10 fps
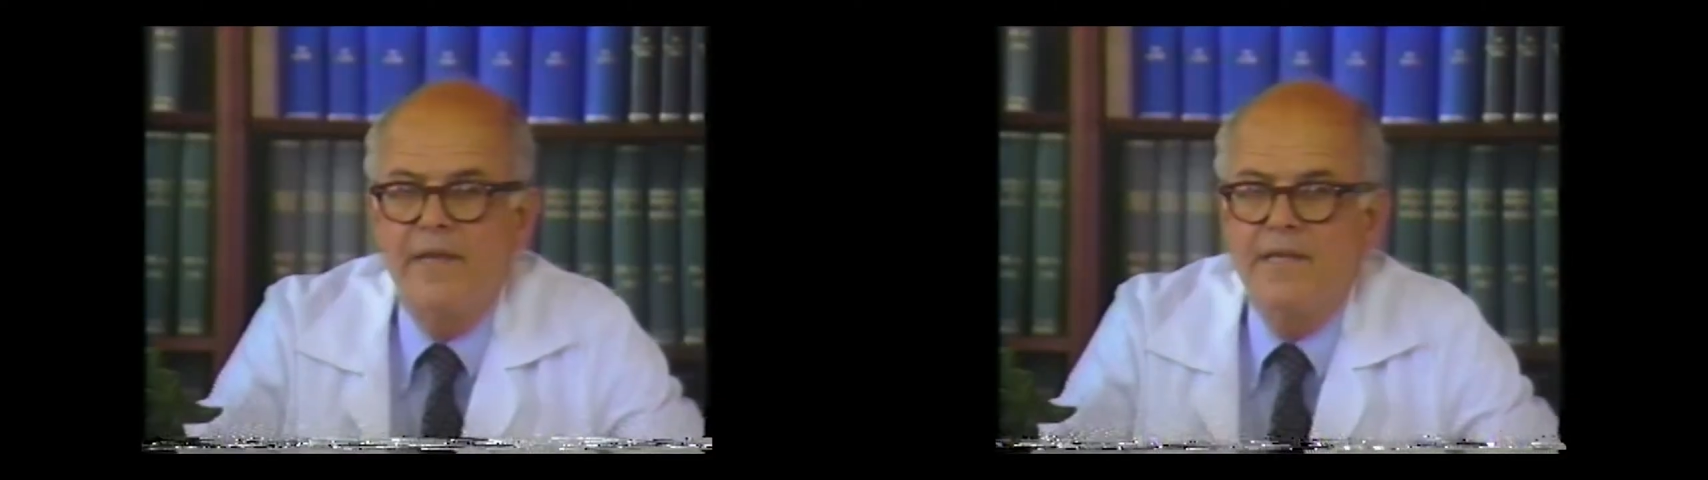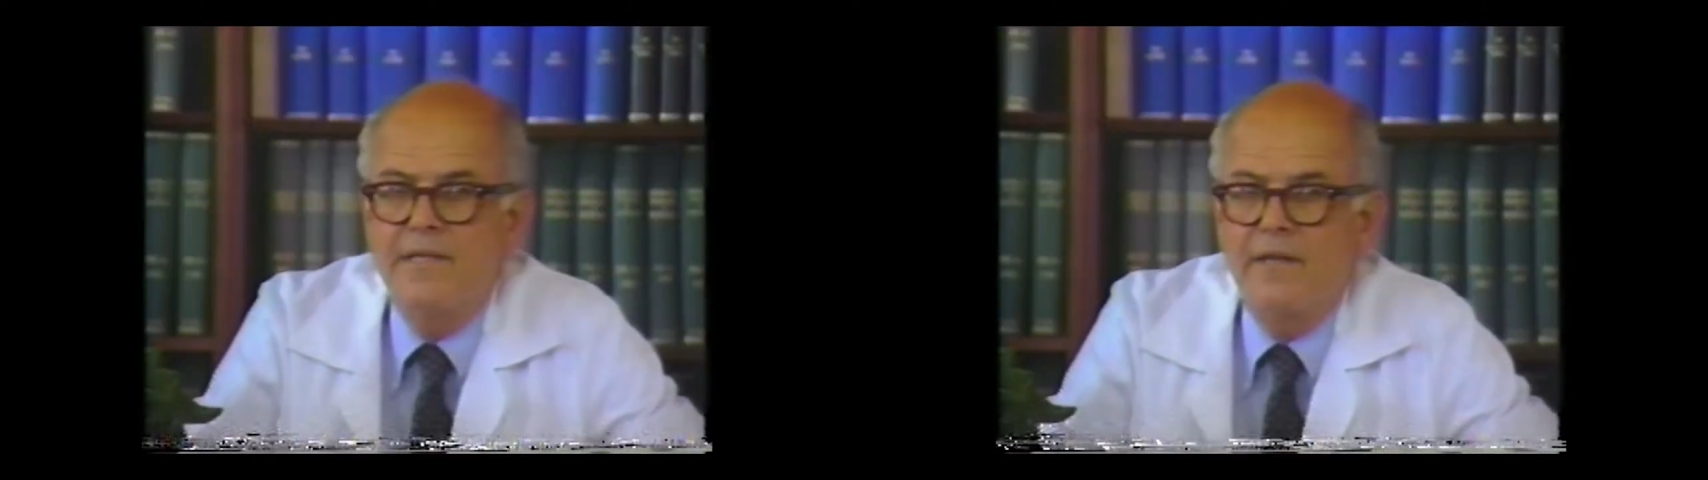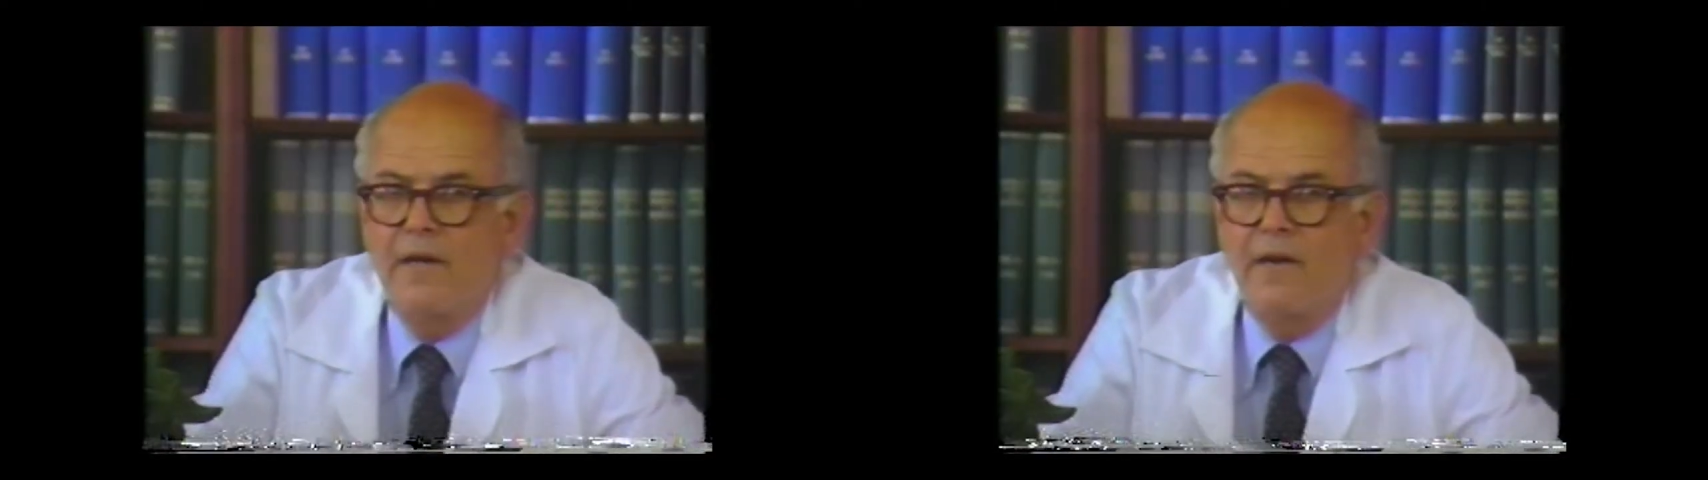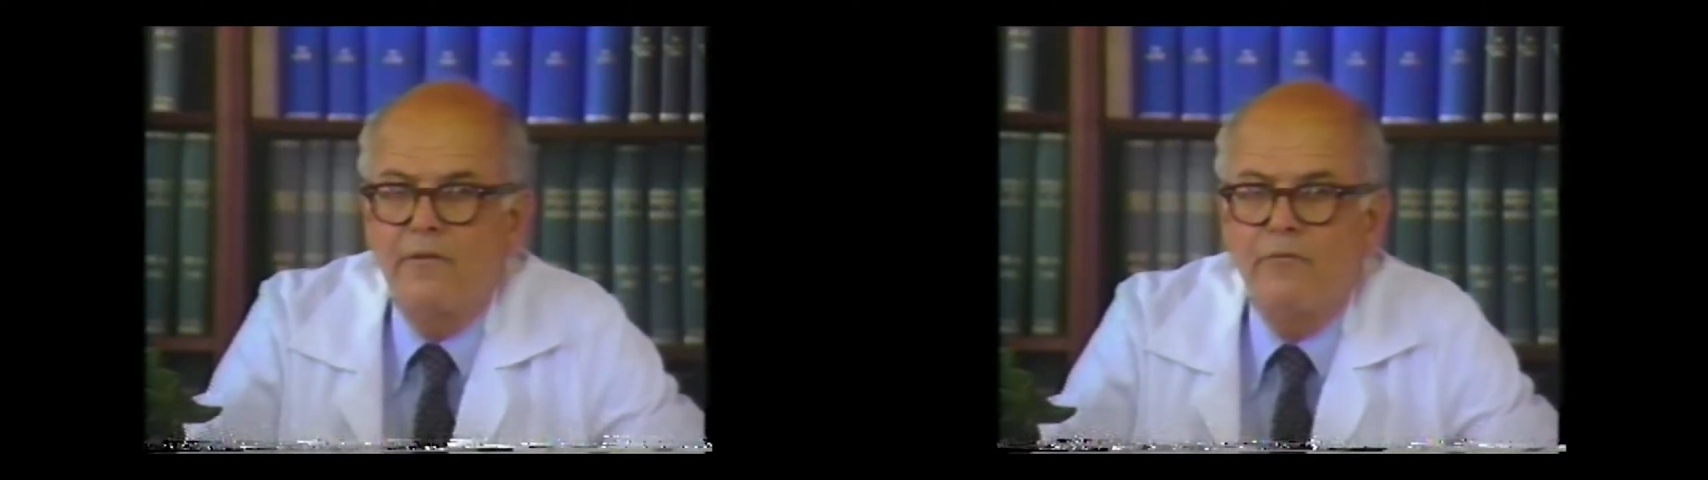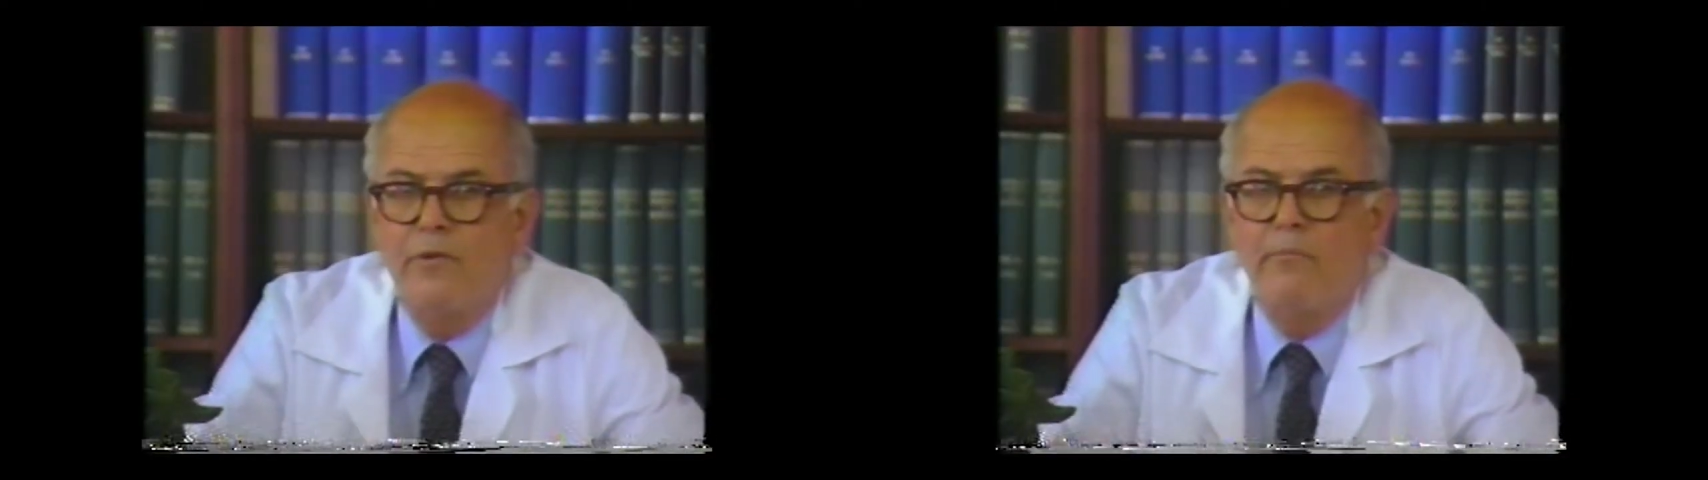These are
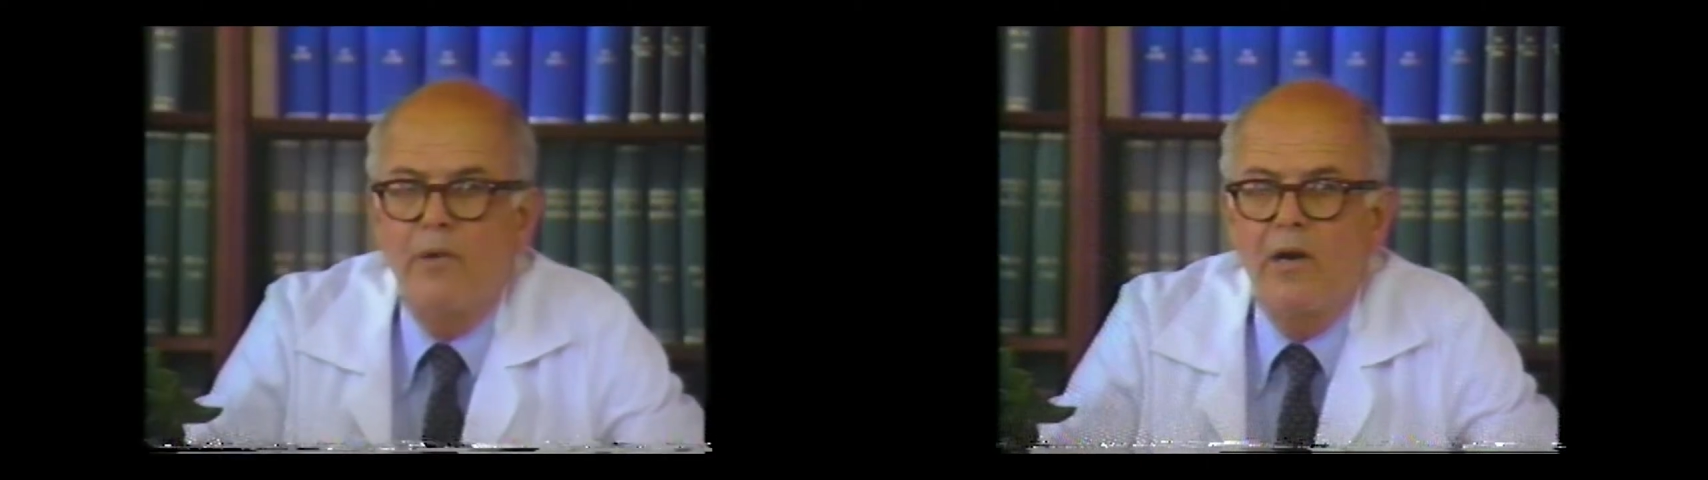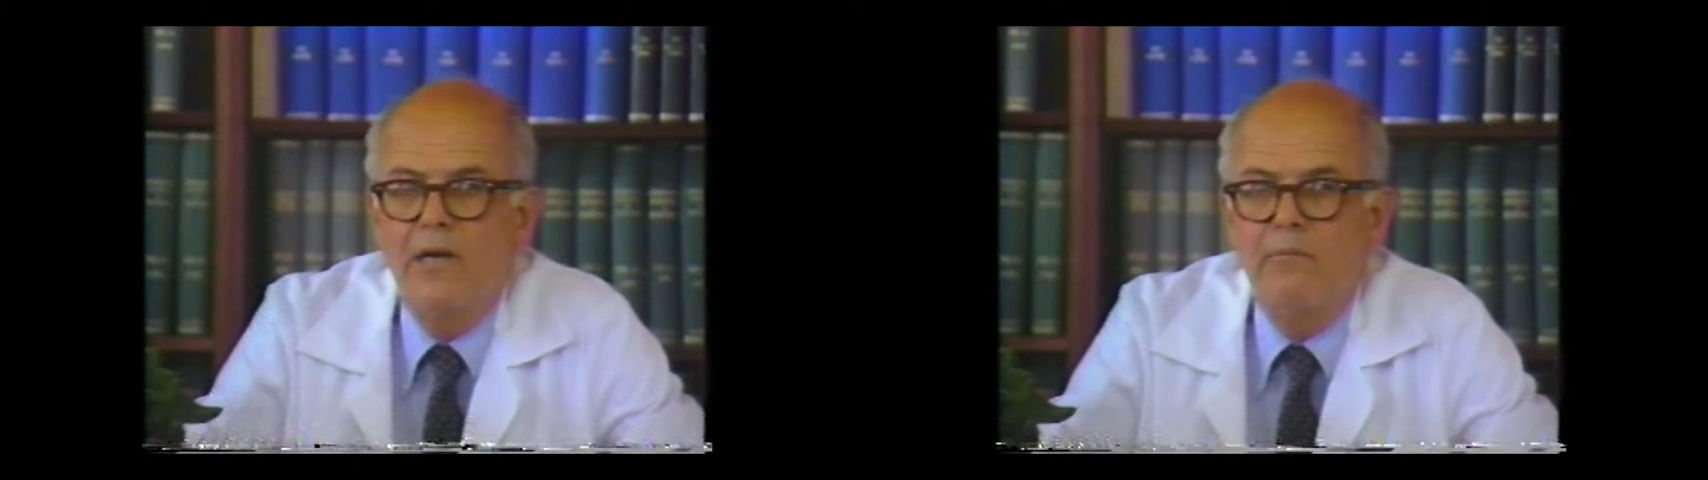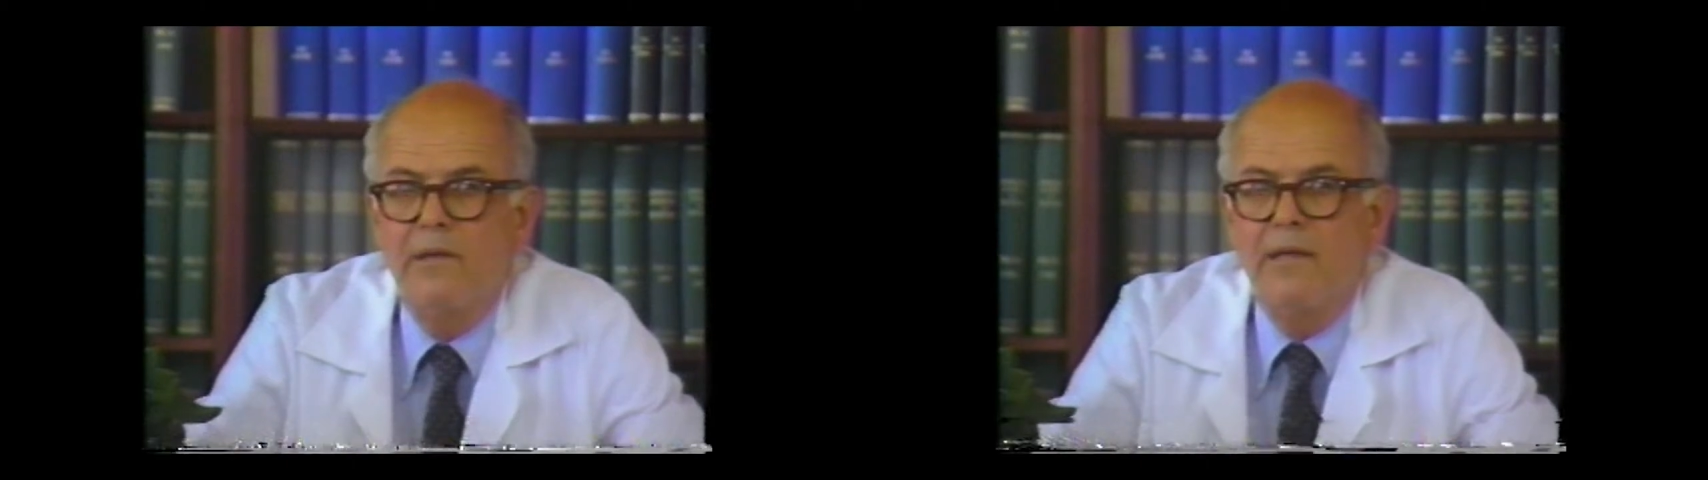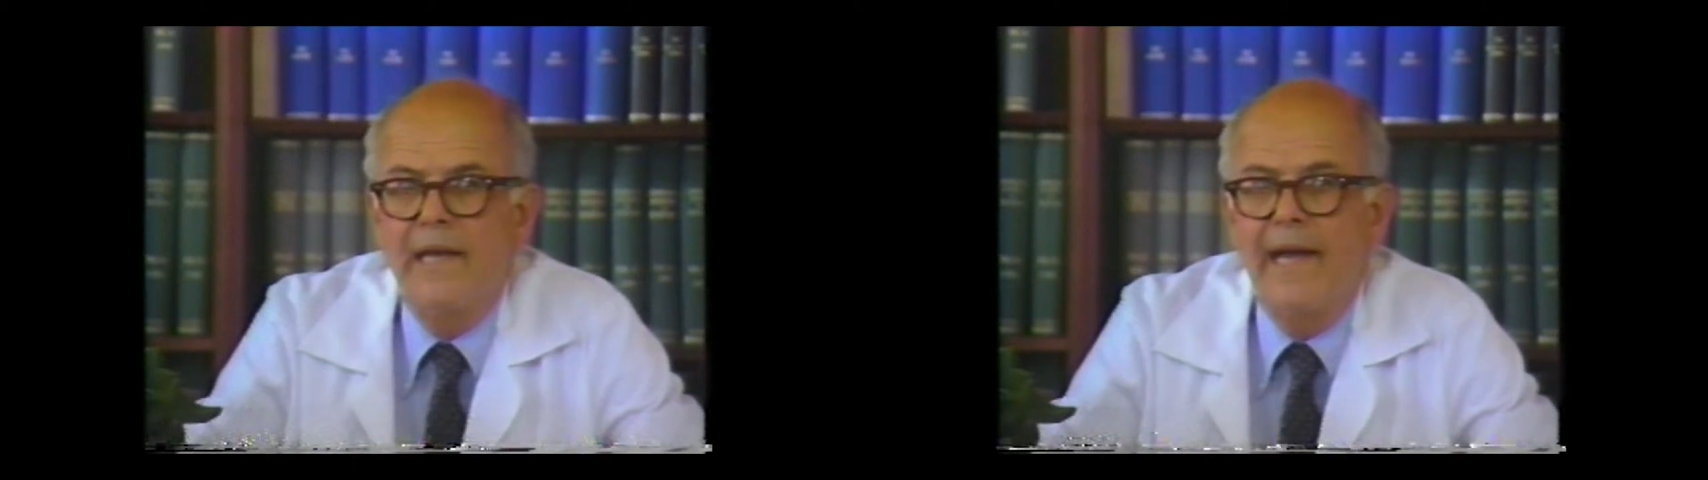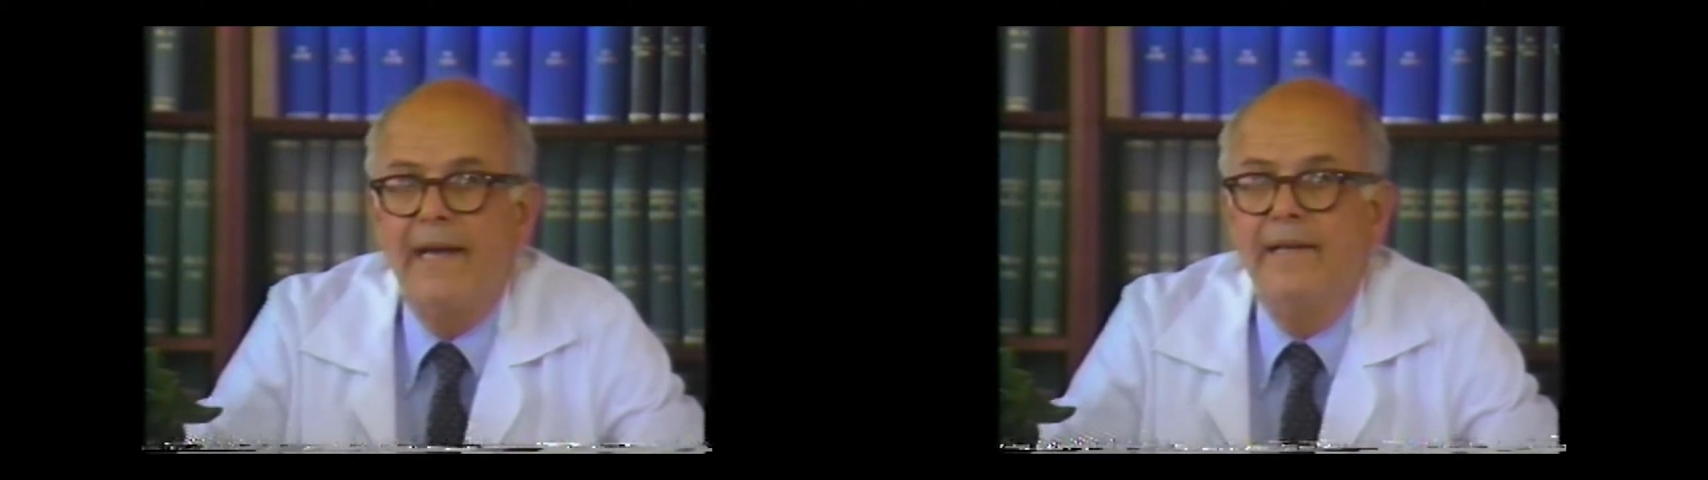remarkable
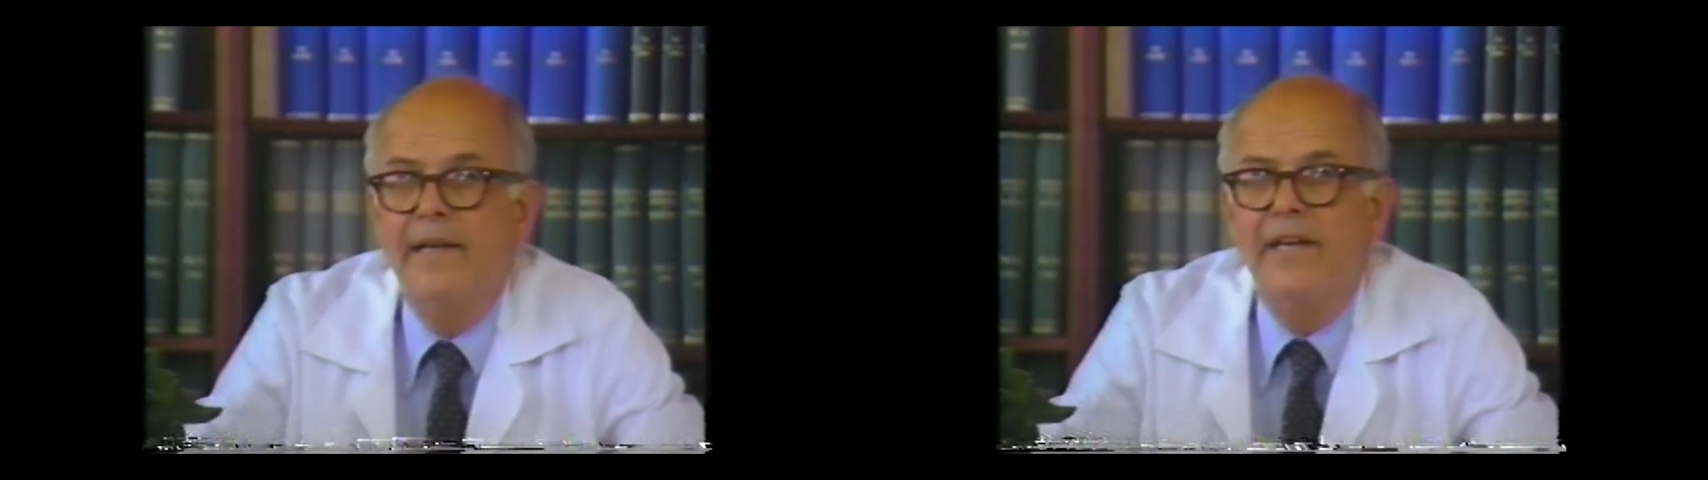and